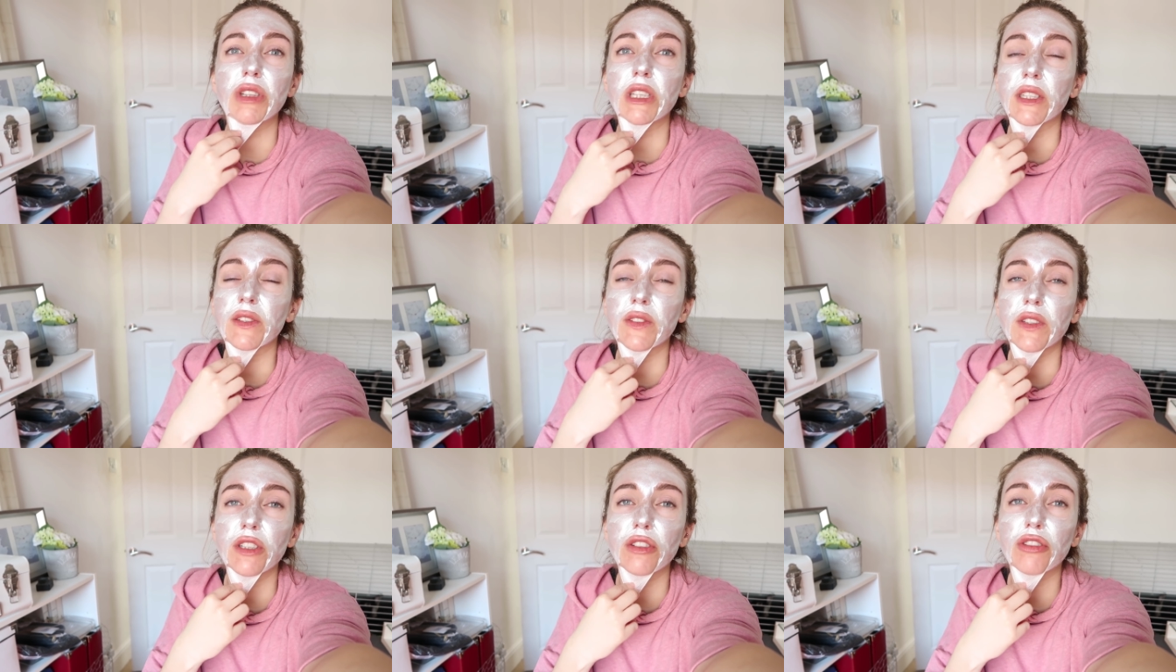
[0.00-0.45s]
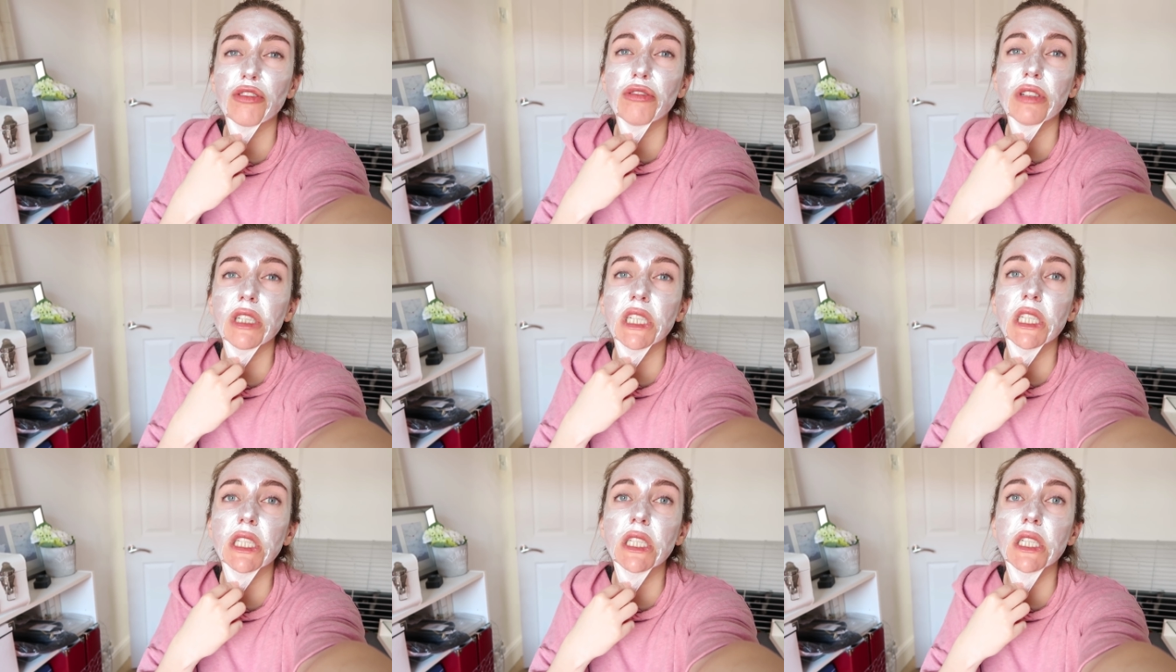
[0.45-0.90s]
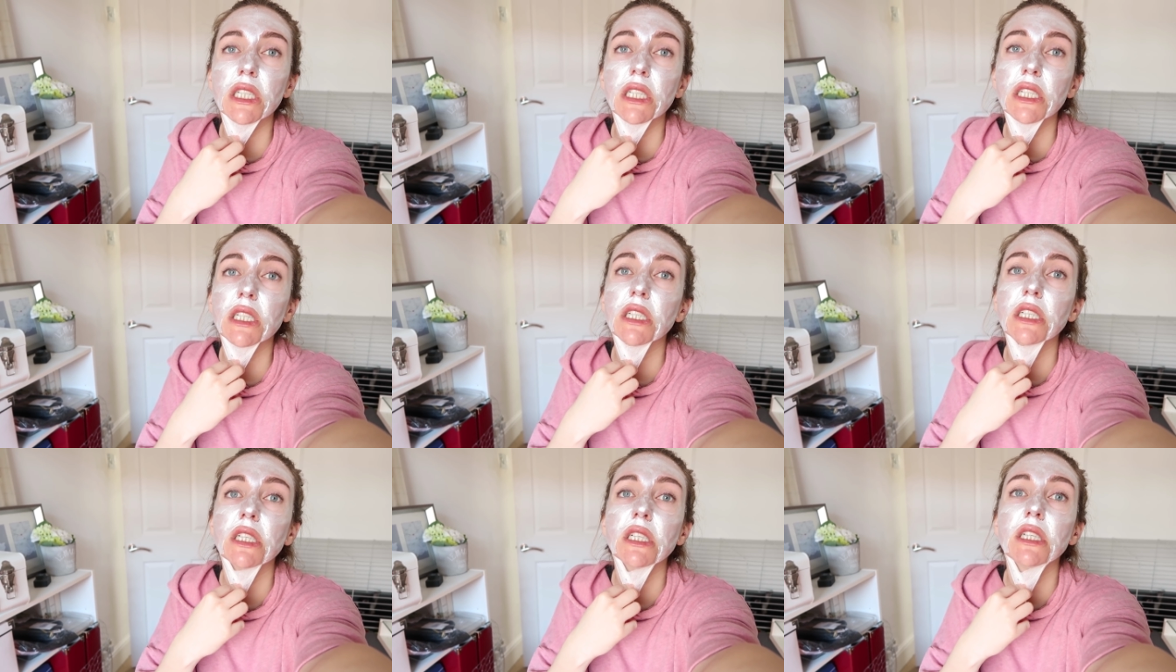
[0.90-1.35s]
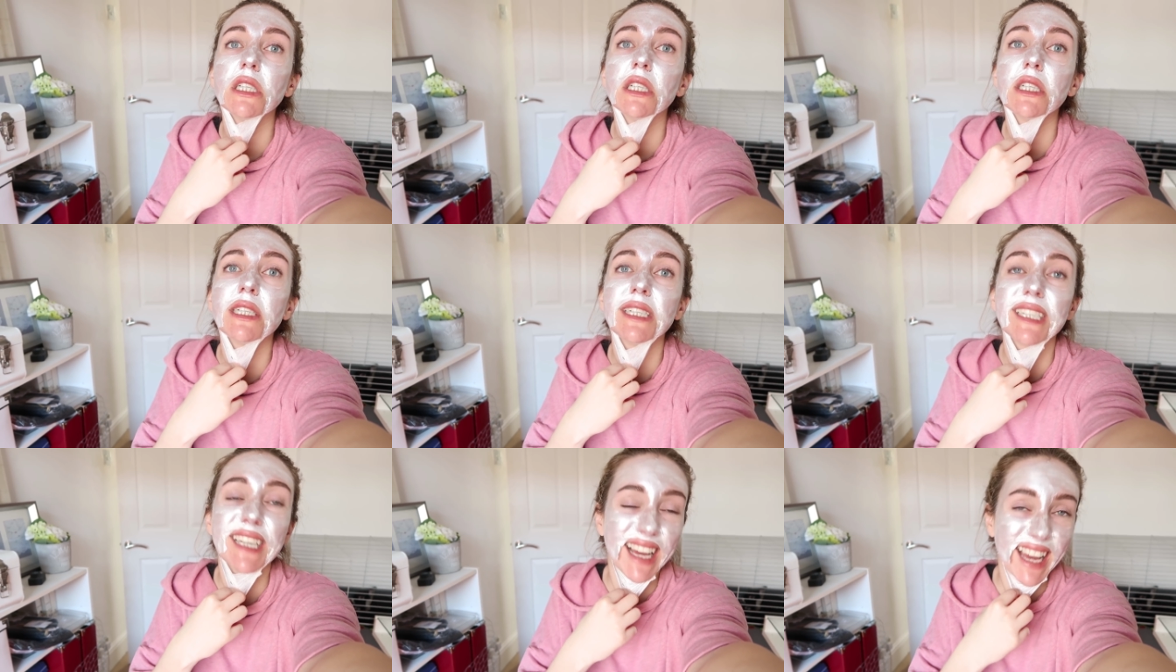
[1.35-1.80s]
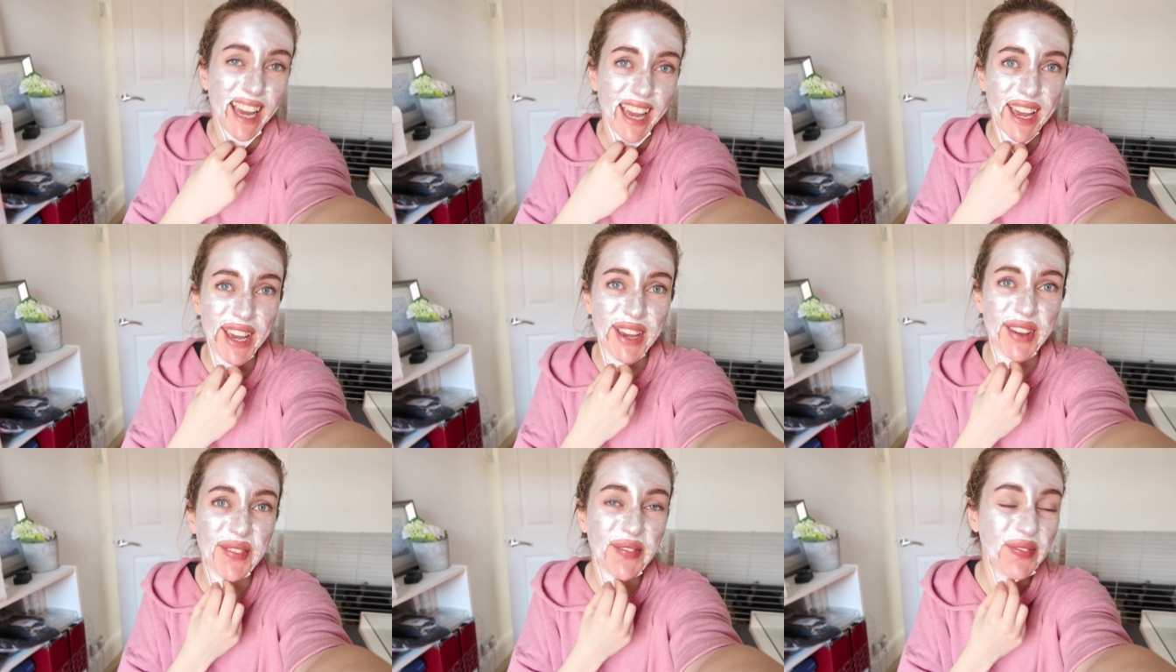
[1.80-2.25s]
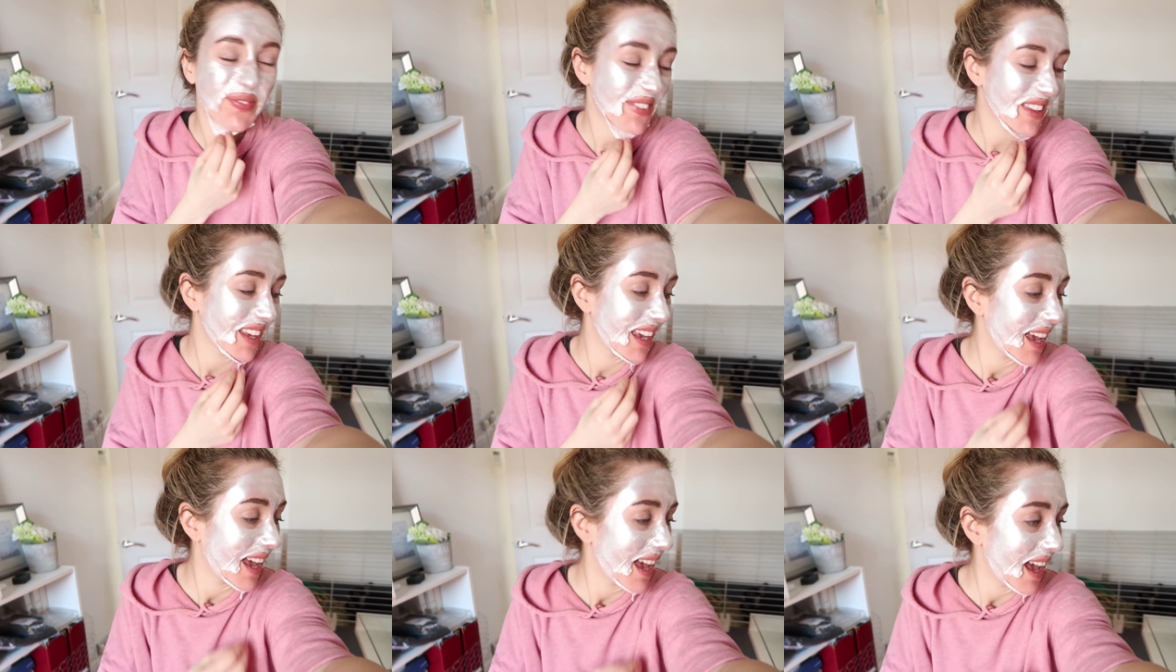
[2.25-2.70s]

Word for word: This feels great. Um,